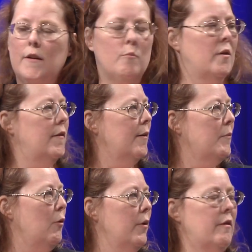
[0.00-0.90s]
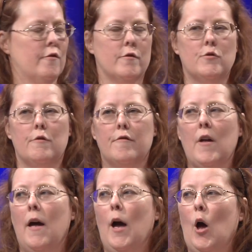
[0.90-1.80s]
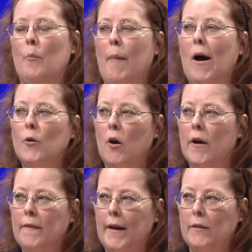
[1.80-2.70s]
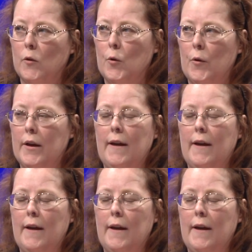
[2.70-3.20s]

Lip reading: that had been done by researchers about online learning.